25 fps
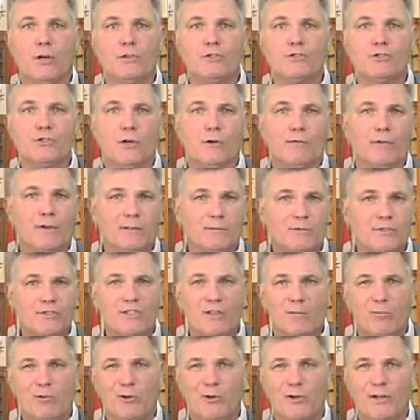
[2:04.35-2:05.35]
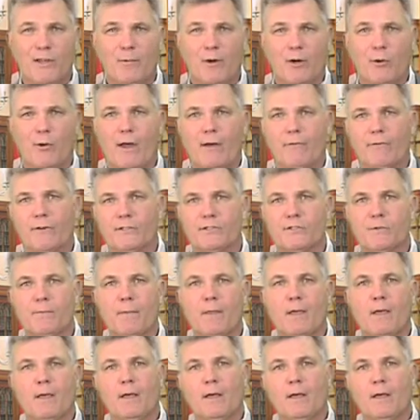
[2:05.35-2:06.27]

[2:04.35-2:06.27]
all serving similar demographics.